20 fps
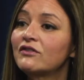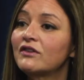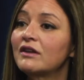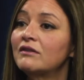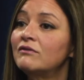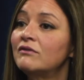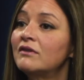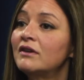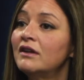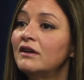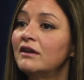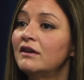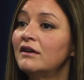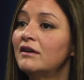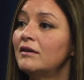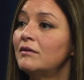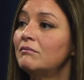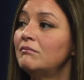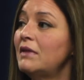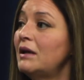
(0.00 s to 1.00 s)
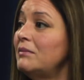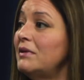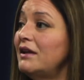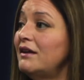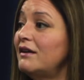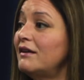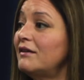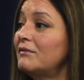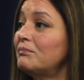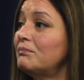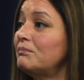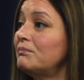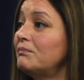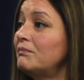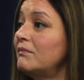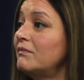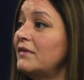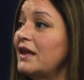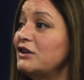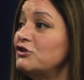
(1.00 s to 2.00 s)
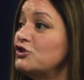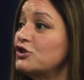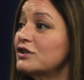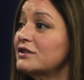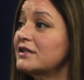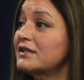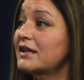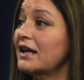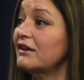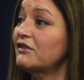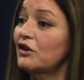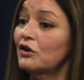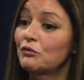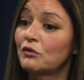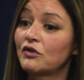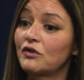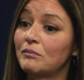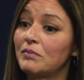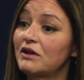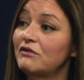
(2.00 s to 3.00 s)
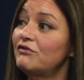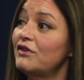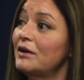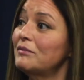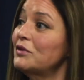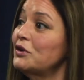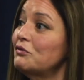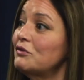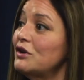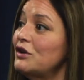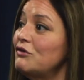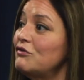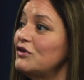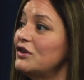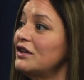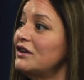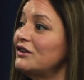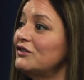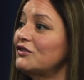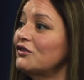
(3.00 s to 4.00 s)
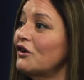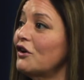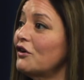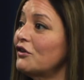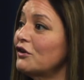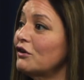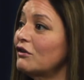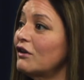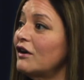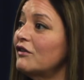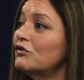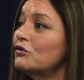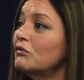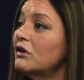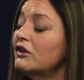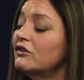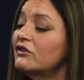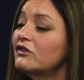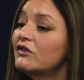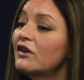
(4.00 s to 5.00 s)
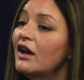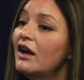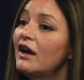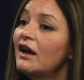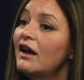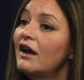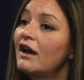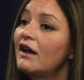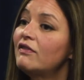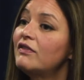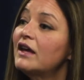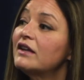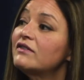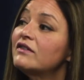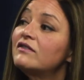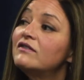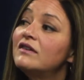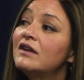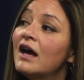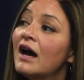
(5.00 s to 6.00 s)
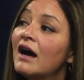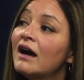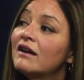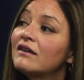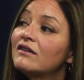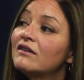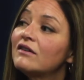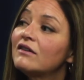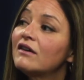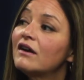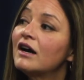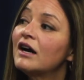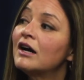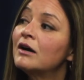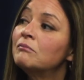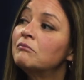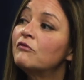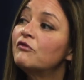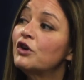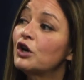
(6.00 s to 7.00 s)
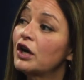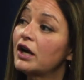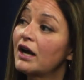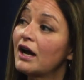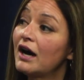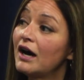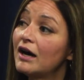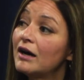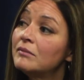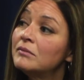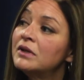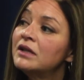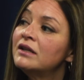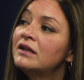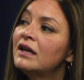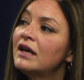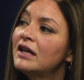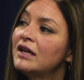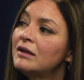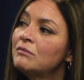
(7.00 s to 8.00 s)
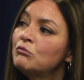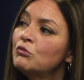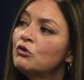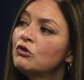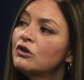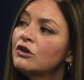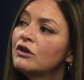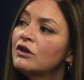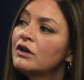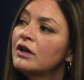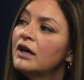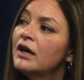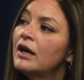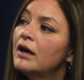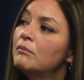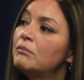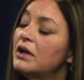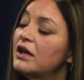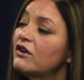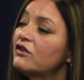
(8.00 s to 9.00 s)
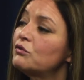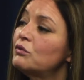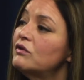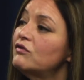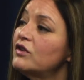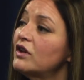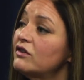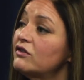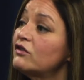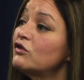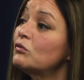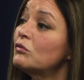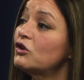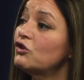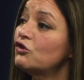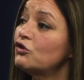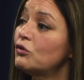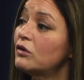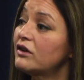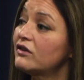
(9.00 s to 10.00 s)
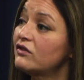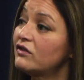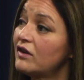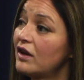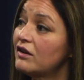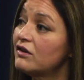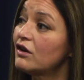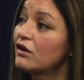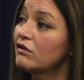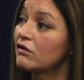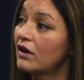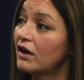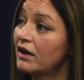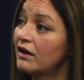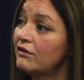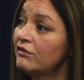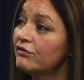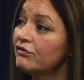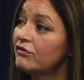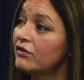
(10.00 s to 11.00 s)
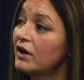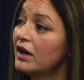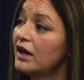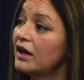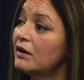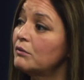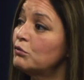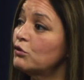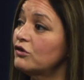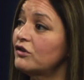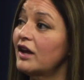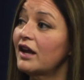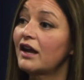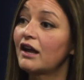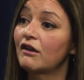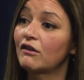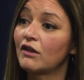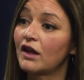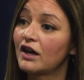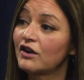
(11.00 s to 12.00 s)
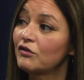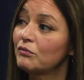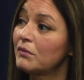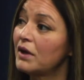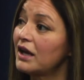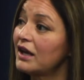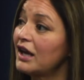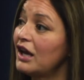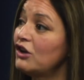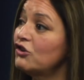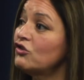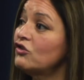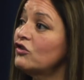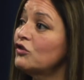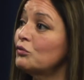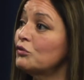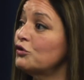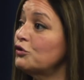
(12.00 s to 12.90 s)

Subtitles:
and maybe they just got done with a big family reunion and saw their loved ones. That's not very common anymore because we've done so much to extend our life. We're taking a lot of medications and we're